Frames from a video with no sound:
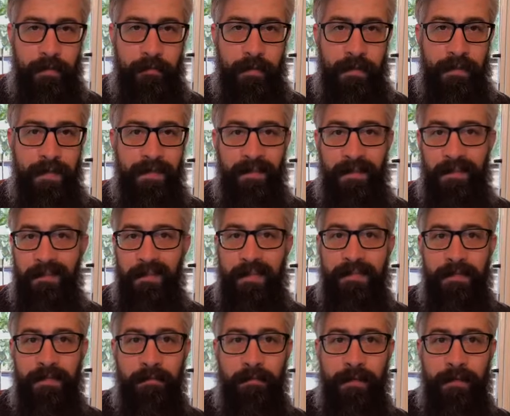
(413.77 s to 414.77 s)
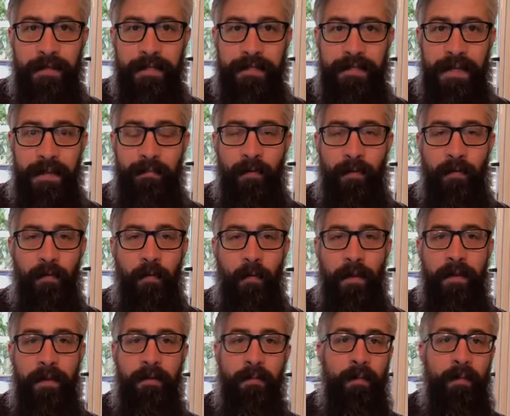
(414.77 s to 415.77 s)
I mean, I think that's a great example of a
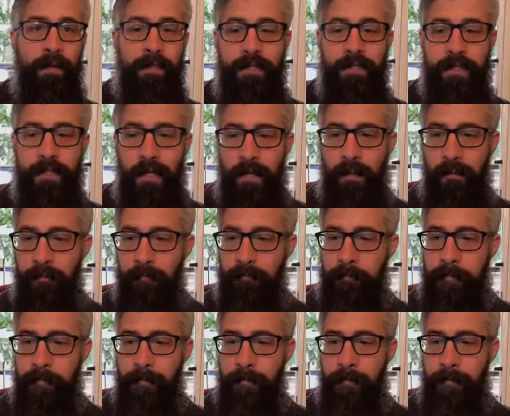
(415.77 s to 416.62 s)
way in which um,